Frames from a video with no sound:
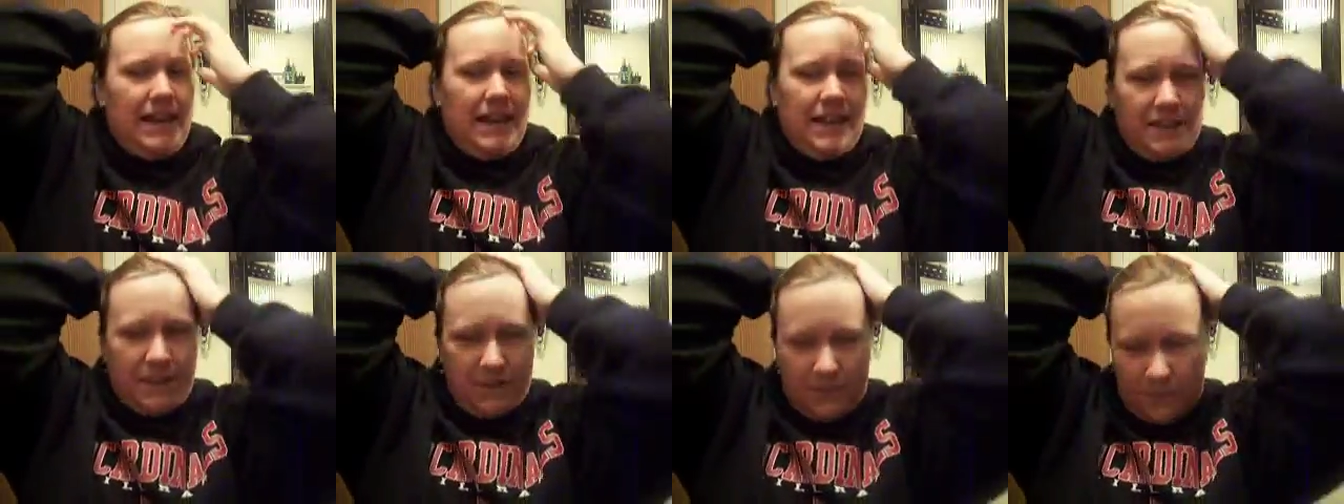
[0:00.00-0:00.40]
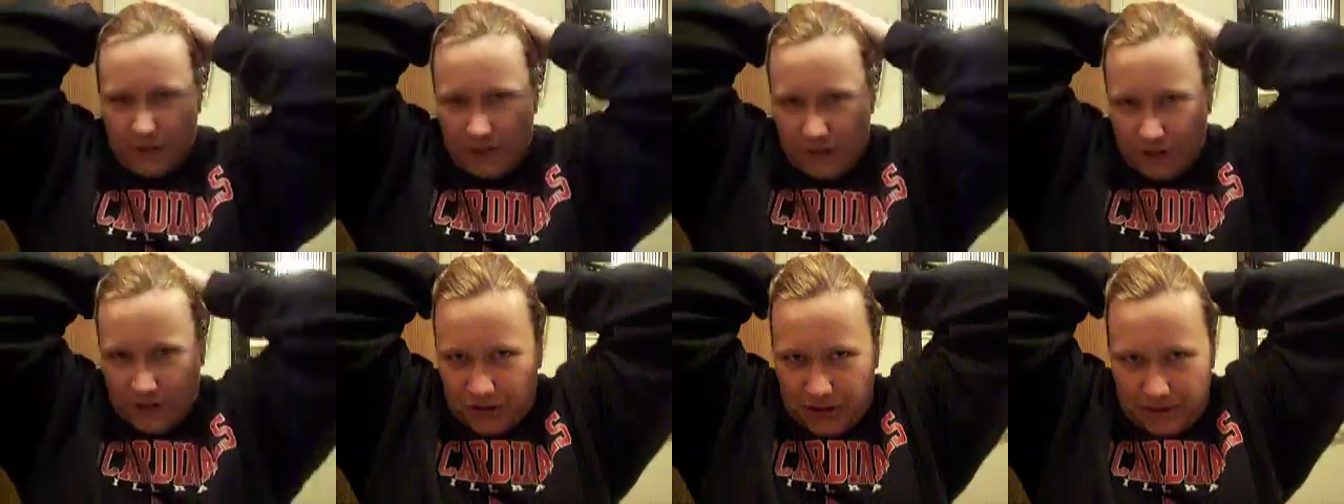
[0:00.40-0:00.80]
It's a
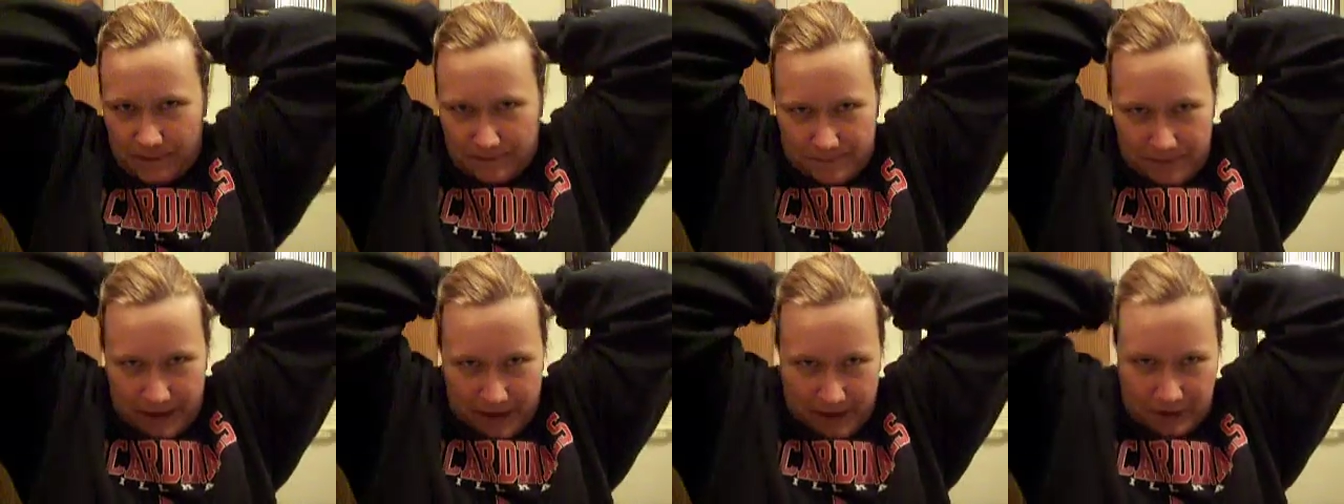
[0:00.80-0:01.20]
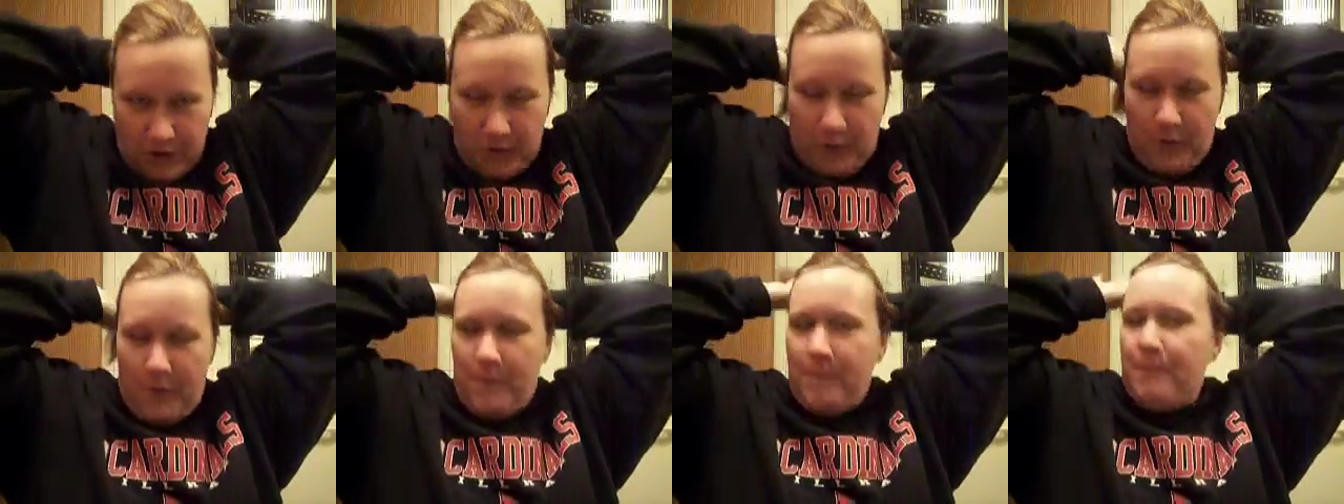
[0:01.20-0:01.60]
restaurant back
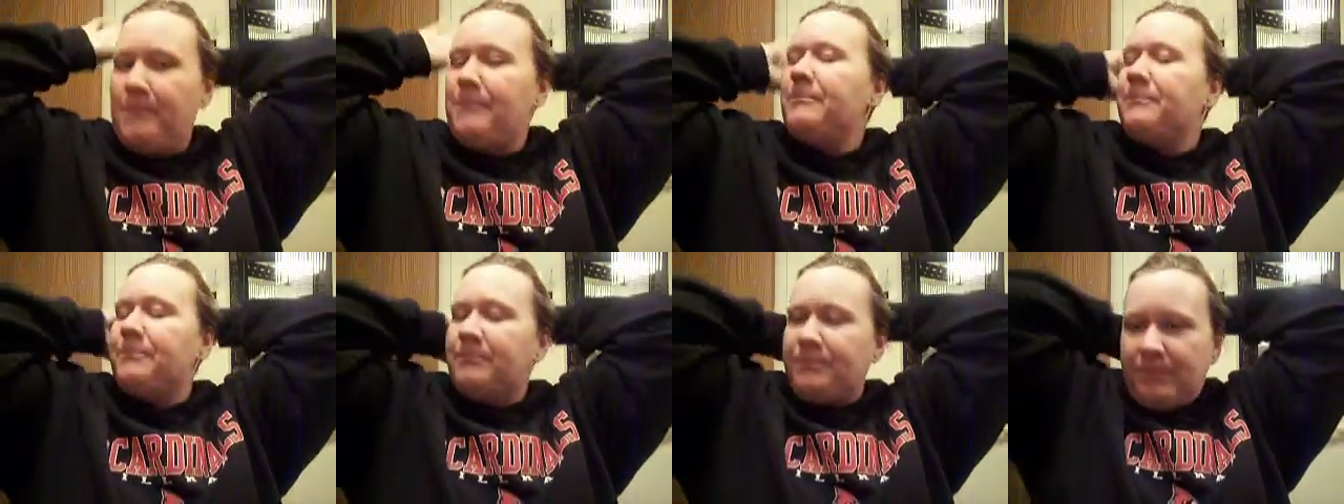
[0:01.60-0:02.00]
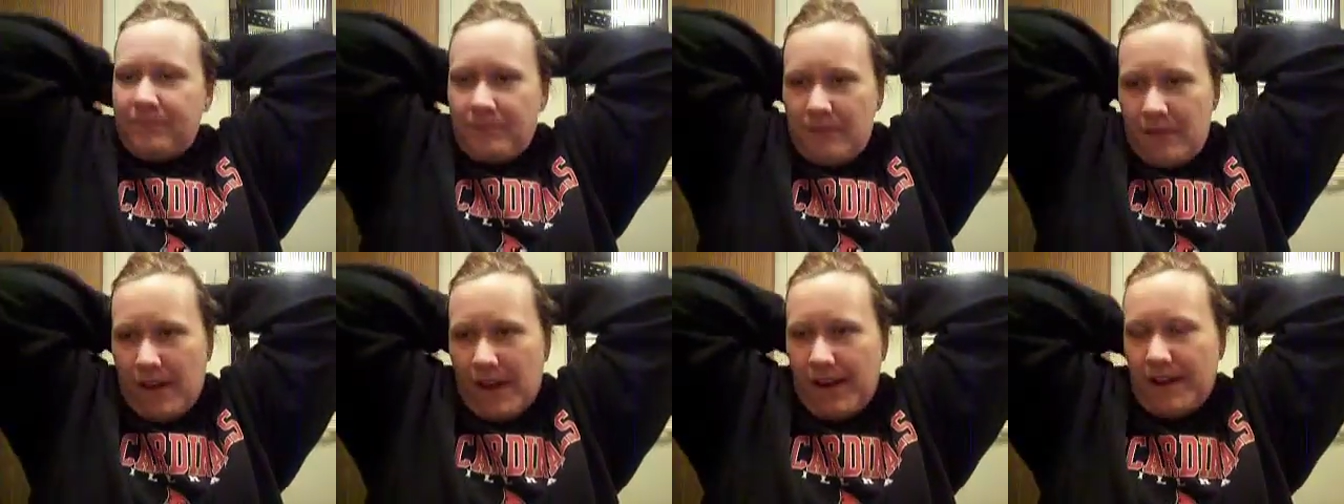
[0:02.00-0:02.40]
home,
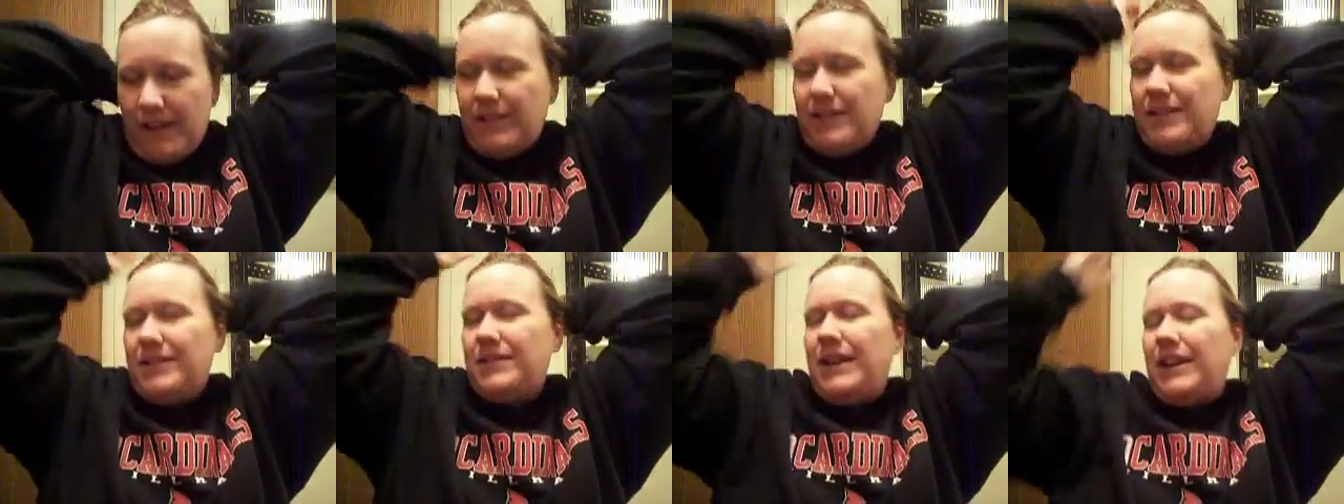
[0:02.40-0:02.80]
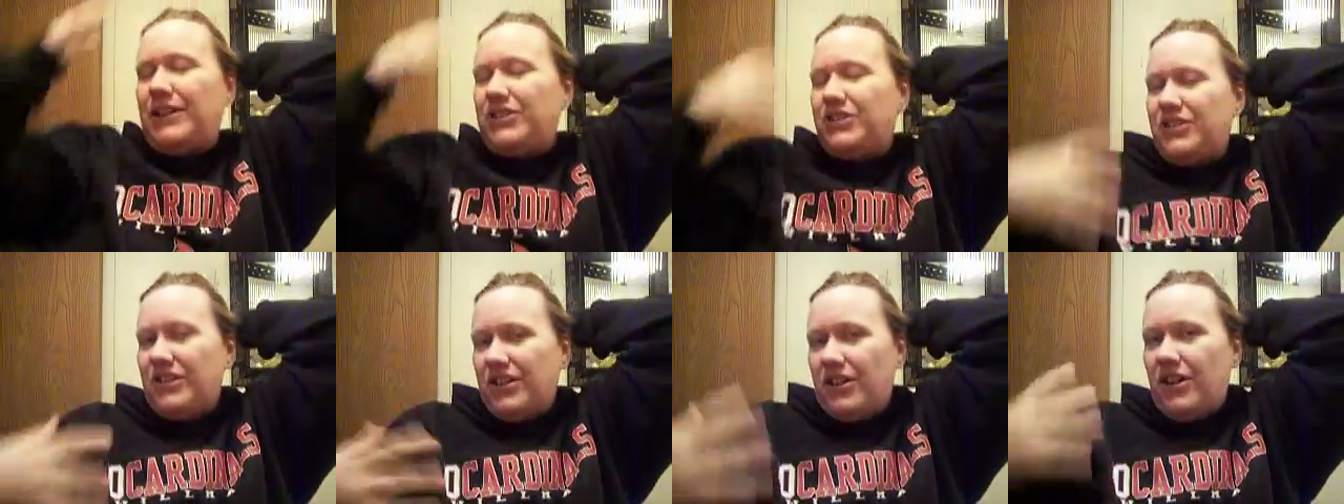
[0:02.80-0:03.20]
and it's
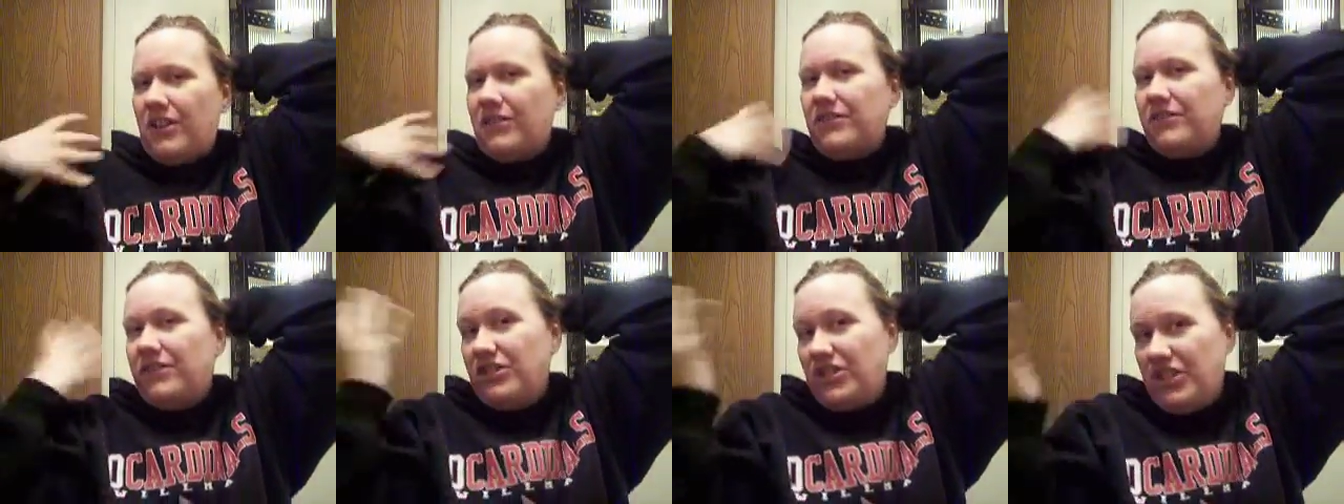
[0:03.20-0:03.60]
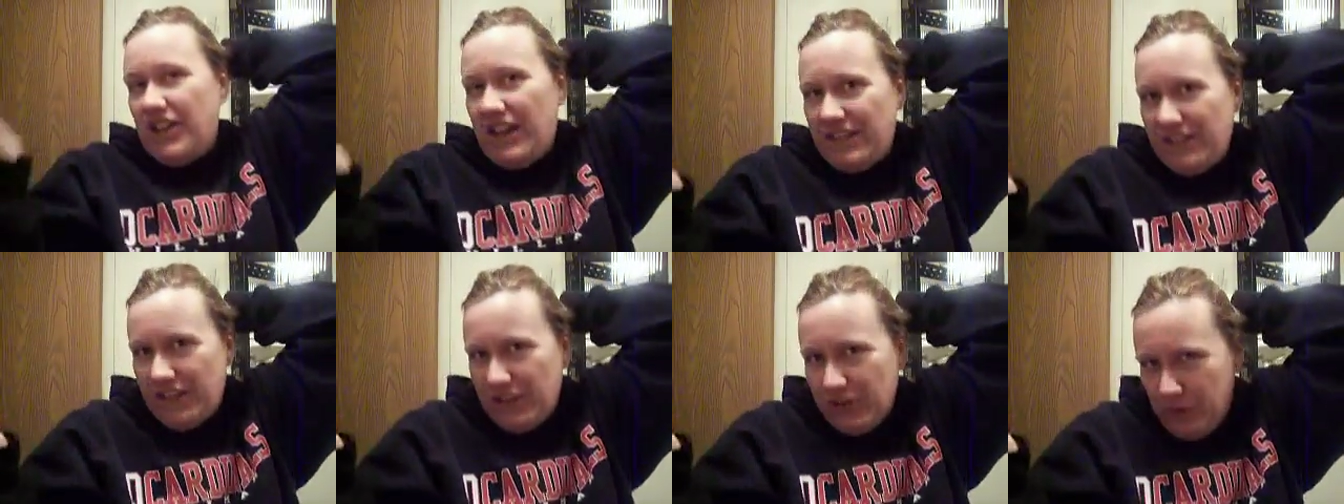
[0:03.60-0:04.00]
actually called Le
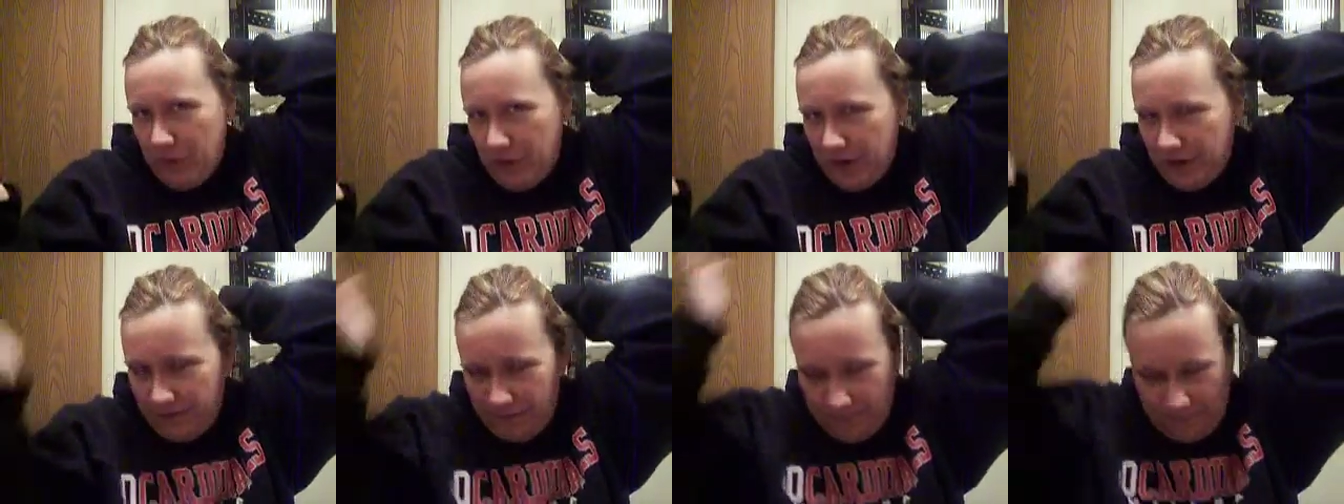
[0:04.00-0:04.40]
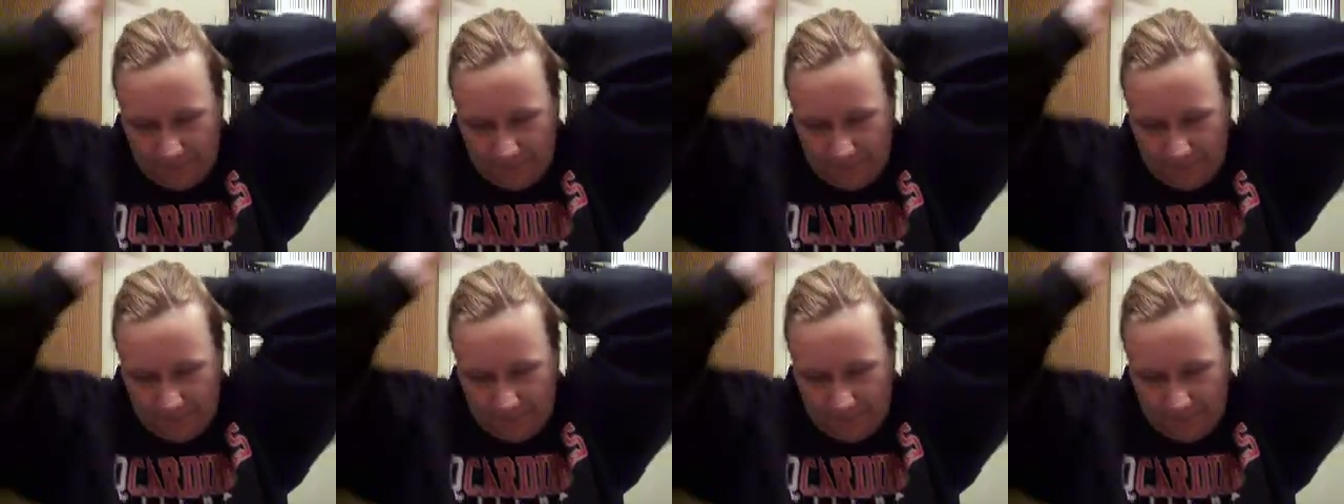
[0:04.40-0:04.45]
Chat Lenoir.